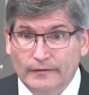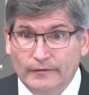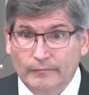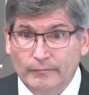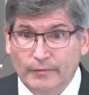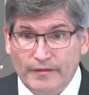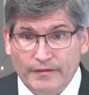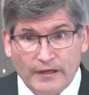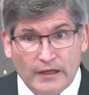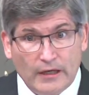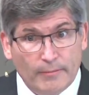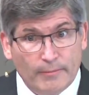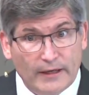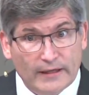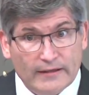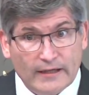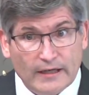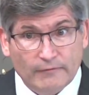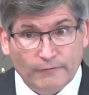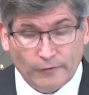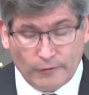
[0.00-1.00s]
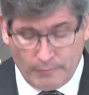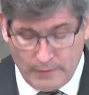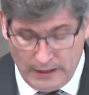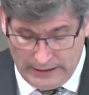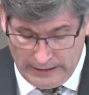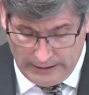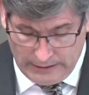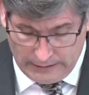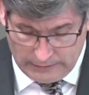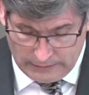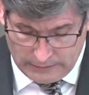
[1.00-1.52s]
But think about that for a minute.
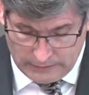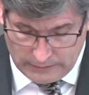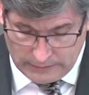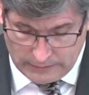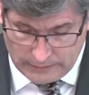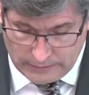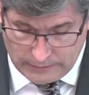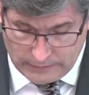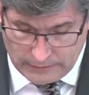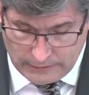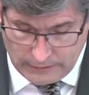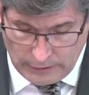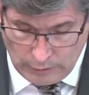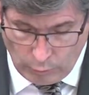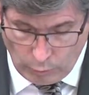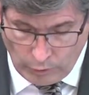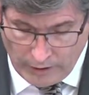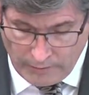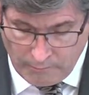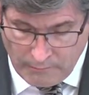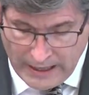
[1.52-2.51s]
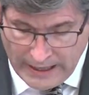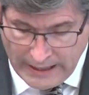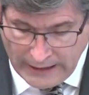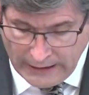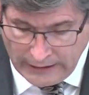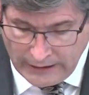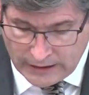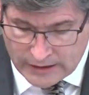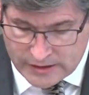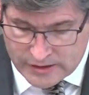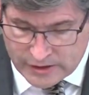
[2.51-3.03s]
When
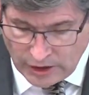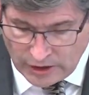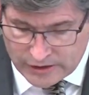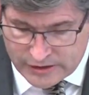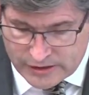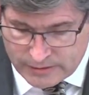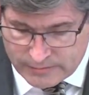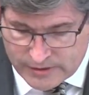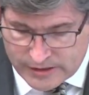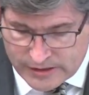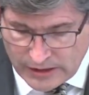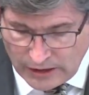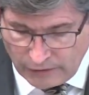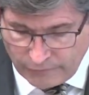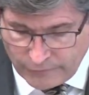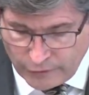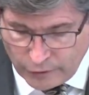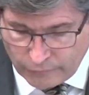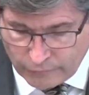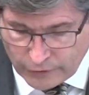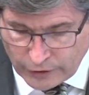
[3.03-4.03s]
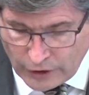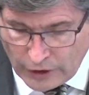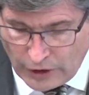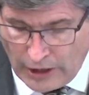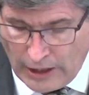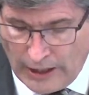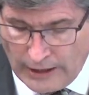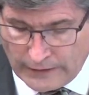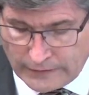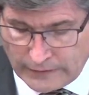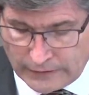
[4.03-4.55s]
man exalts himself over
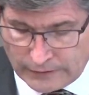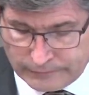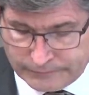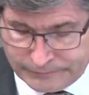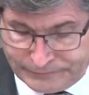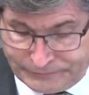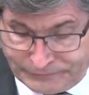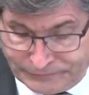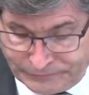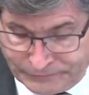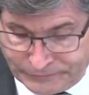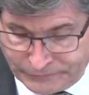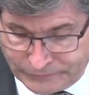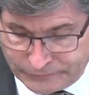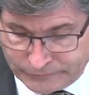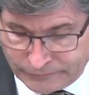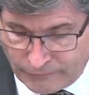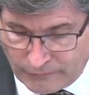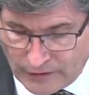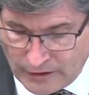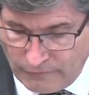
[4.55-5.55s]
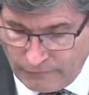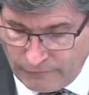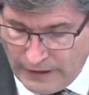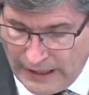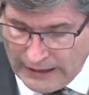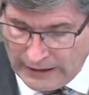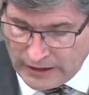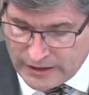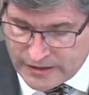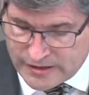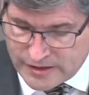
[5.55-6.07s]
God,
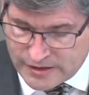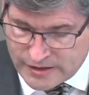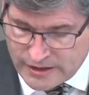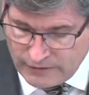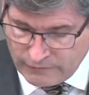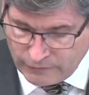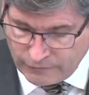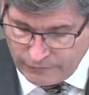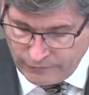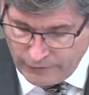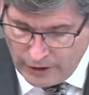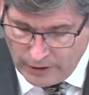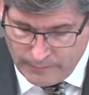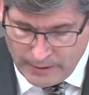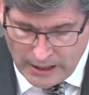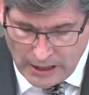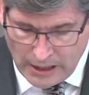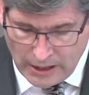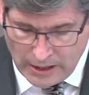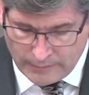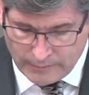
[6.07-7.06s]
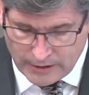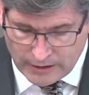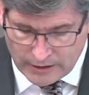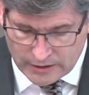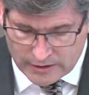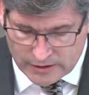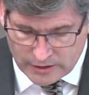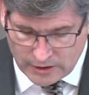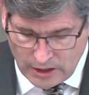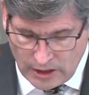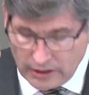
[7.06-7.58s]
violence is never far behind
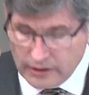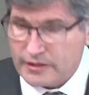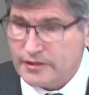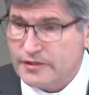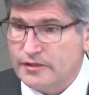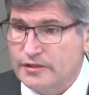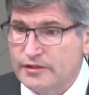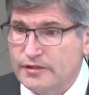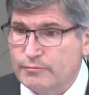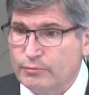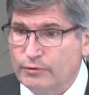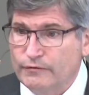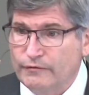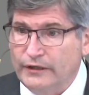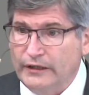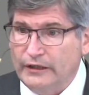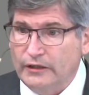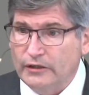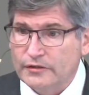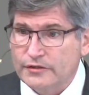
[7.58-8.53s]
because lawlessness prevails.